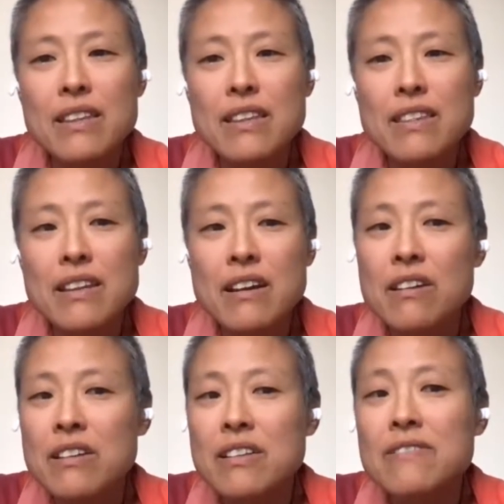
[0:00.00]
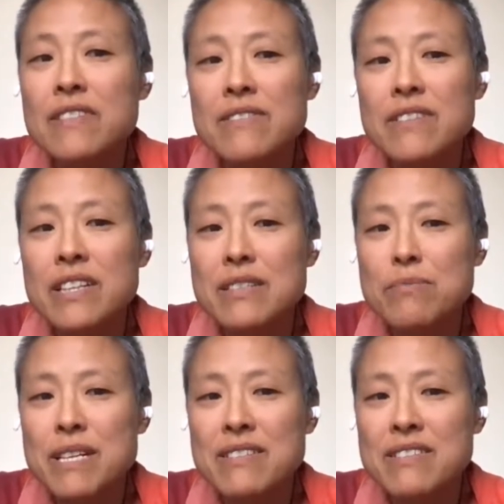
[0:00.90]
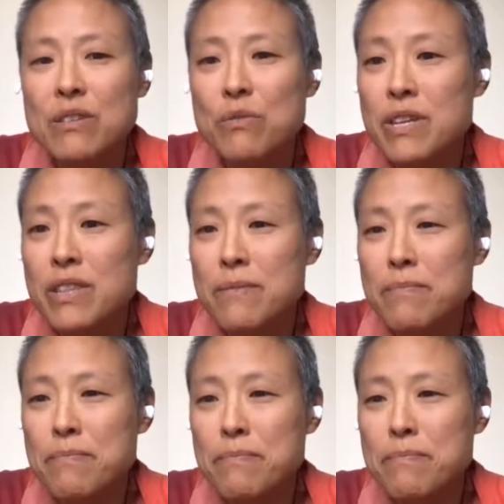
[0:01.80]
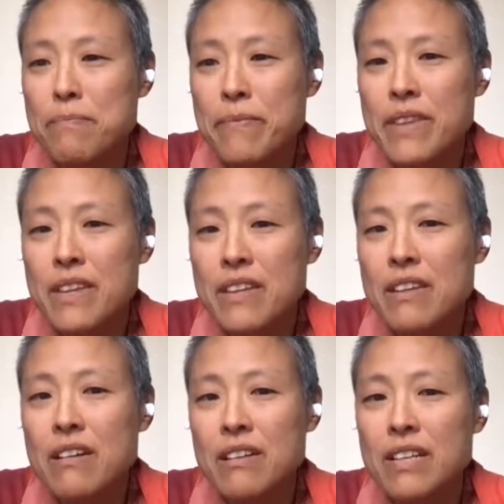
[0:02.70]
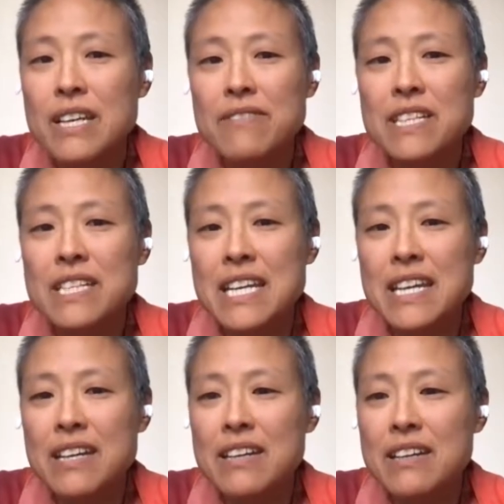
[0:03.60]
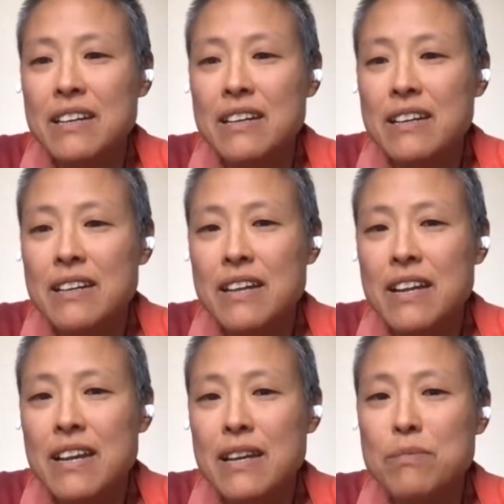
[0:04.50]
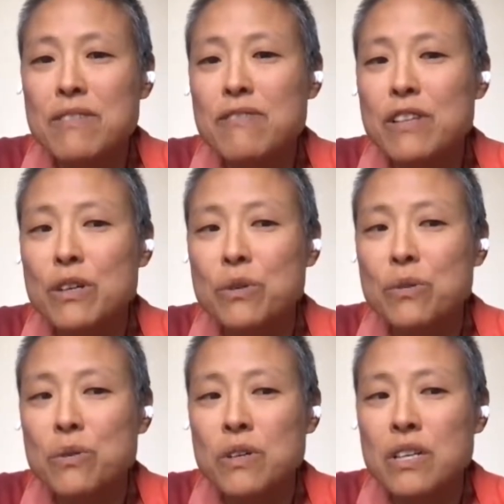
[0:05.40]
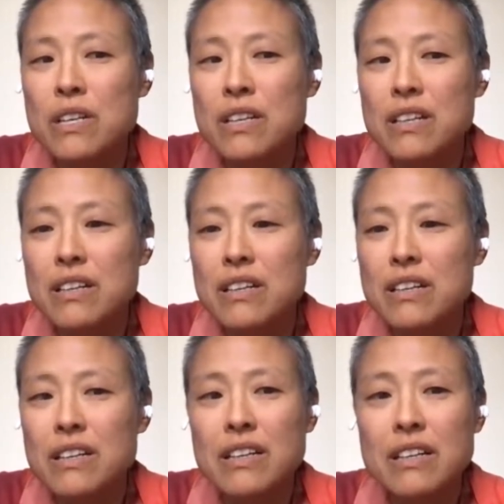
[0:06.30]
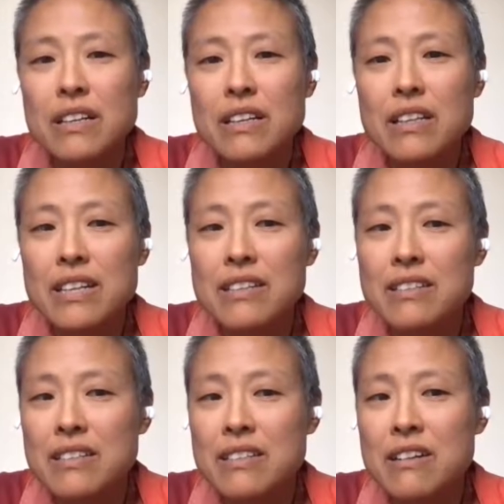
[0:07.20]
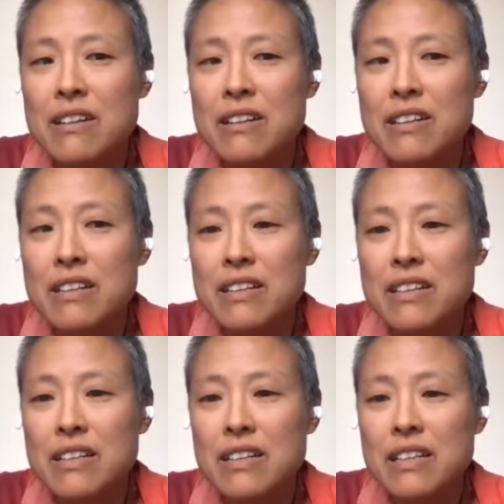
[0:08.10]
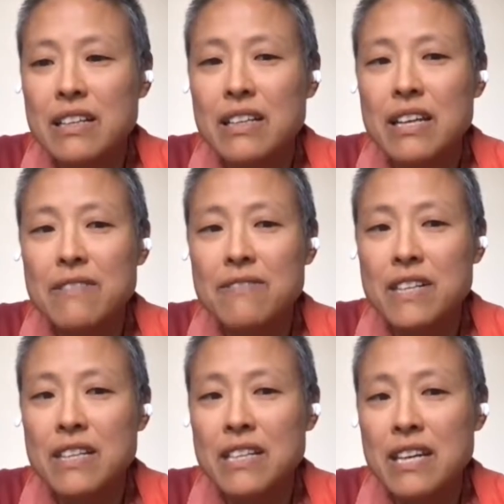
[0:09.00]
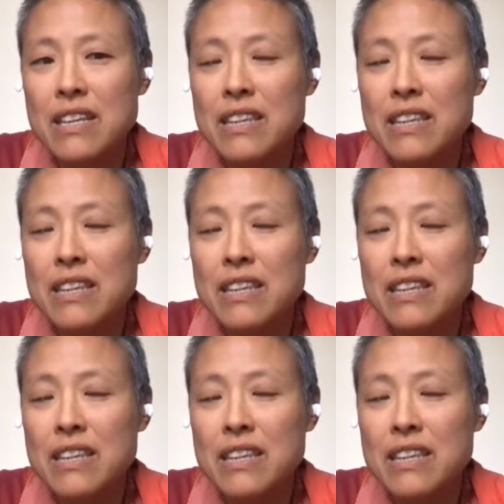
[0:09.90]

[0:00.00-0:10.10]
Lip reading: The art of living is based on rhythm, on give and take, ebb and flow, light and dark, life and death.